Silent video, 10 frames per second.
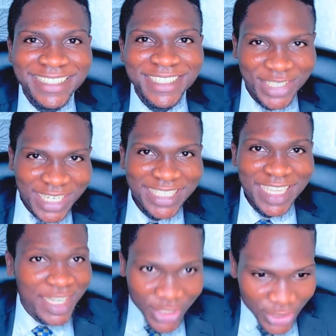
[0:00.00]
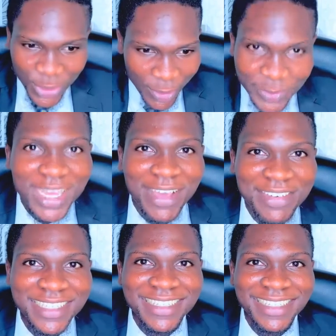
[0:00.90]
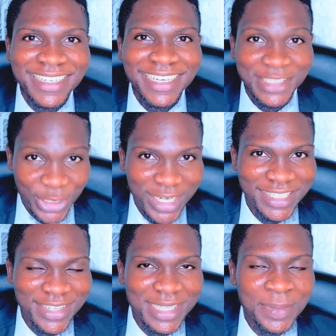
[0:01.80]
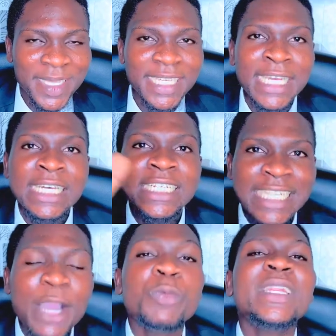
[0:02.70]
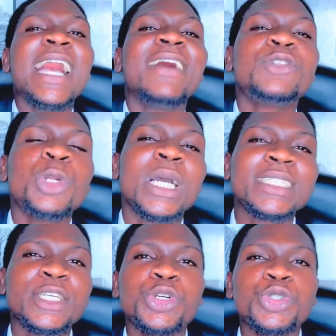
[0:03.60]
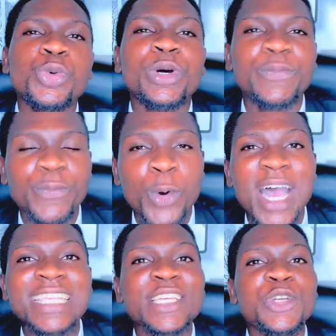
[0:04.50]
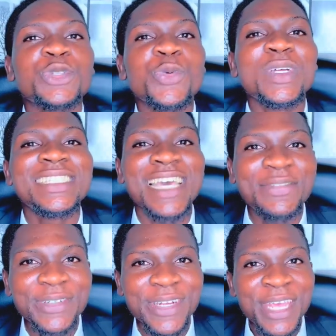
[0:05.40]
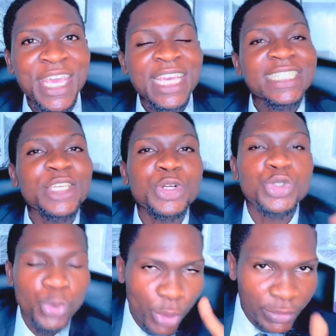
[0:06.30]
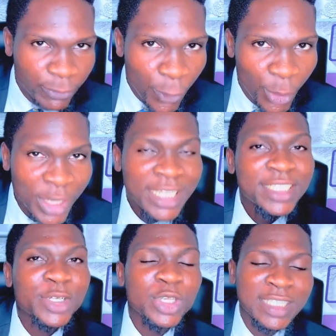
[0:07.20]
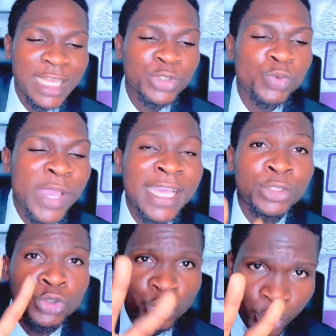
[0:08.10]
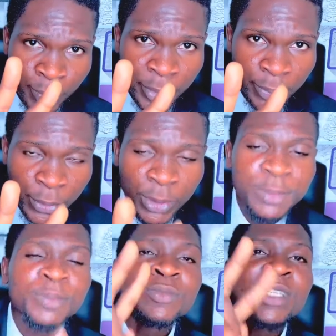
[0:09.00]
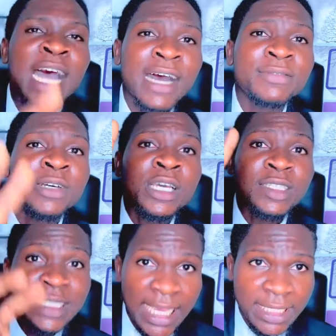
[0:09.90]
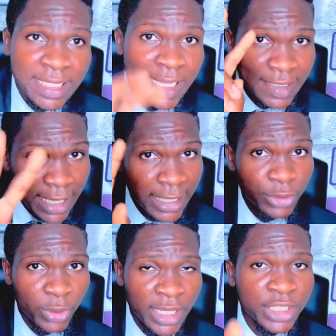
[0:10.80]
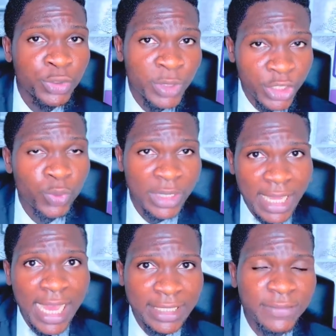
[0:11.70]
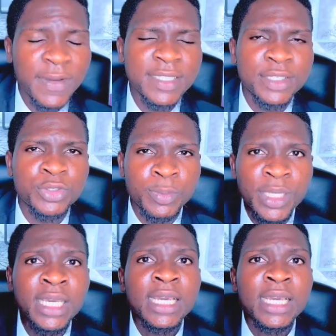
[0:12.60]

Do you understand? They just come to have it. Do you understand what I'm saying? Then we then have to look at section 214 and section 217. Section 214 tells us that where two people have sex, that's carnal knowledge, which is what the act defines it to be,